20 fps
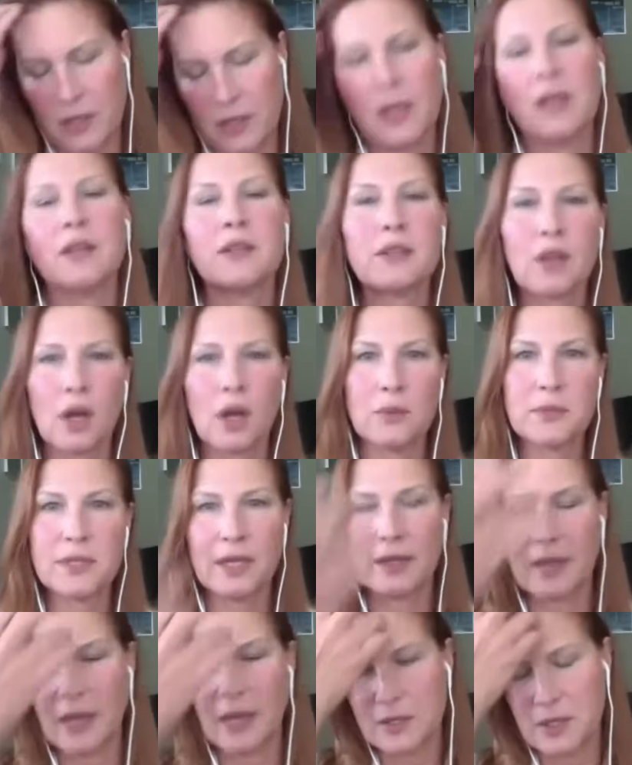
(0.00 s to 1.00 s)
then tom
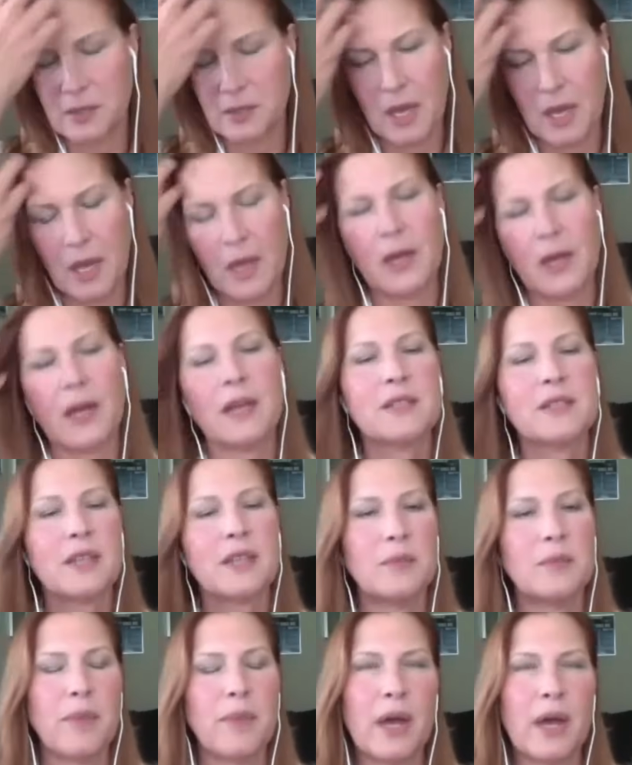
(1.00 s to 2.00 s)
said that to me and i
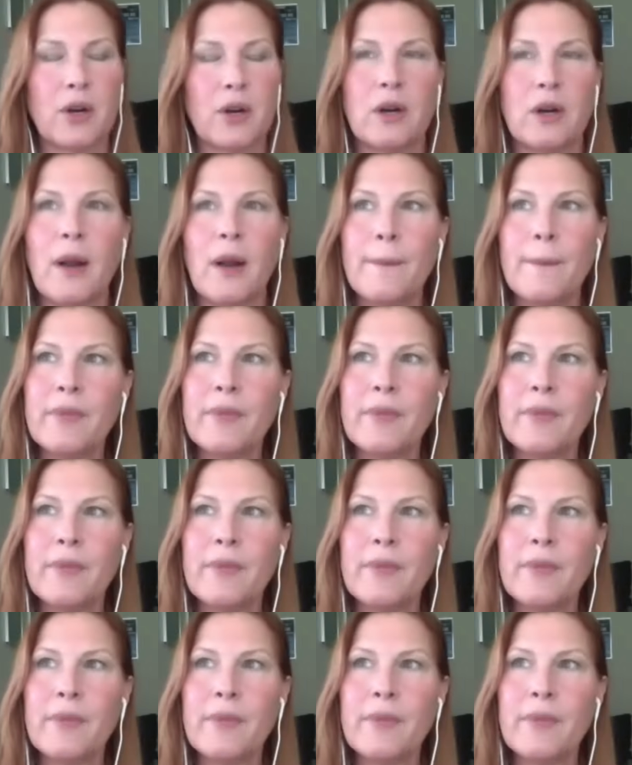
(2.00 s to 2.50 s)
said better